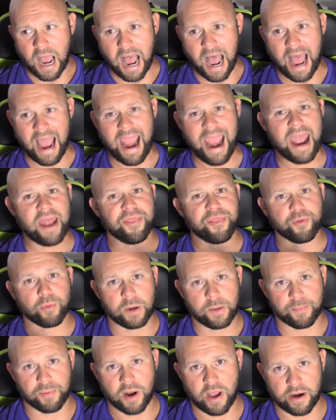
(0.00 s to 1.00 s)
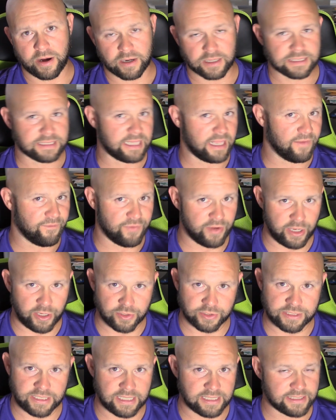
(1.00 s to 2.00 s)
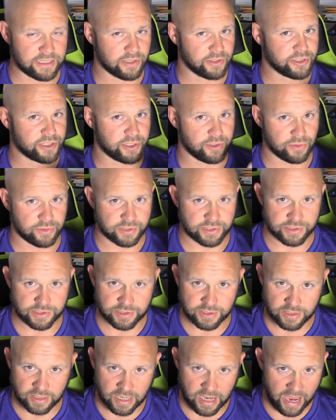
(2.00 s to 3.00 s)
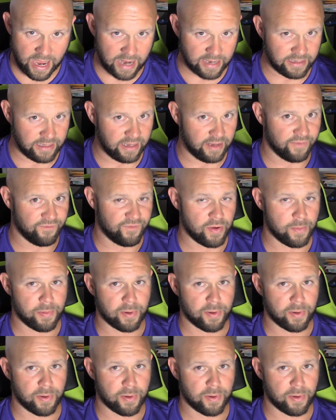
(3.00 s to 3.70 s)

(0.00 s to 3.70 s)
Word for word: I had 3 products: the Infinite Use Detail Juice, I had the Infinite